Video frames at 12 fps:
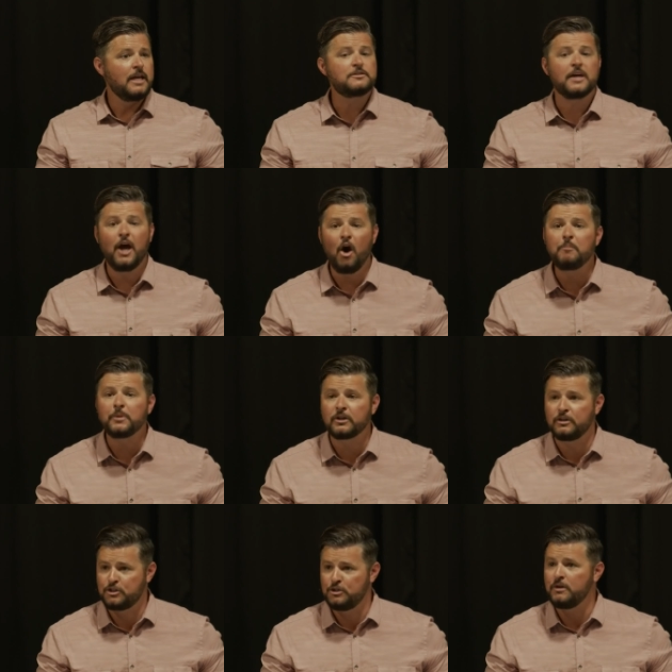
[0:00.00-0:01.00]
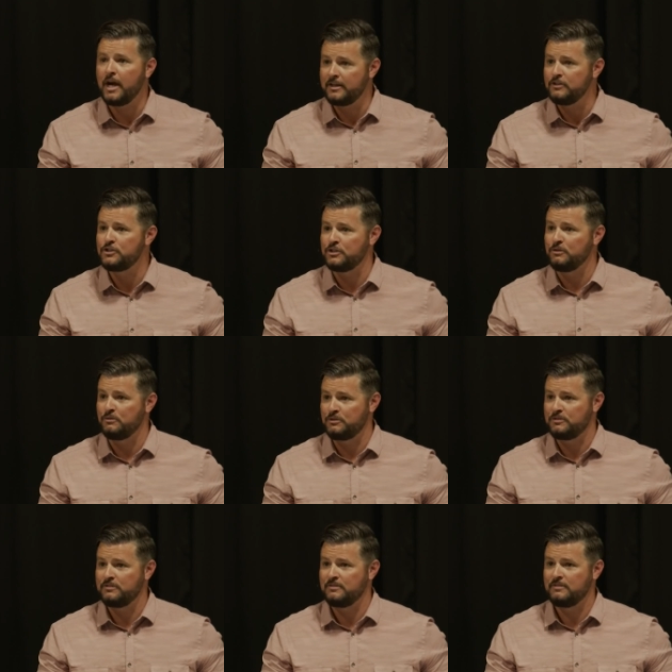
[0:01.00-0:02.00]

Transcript: He's a helper because you got issues.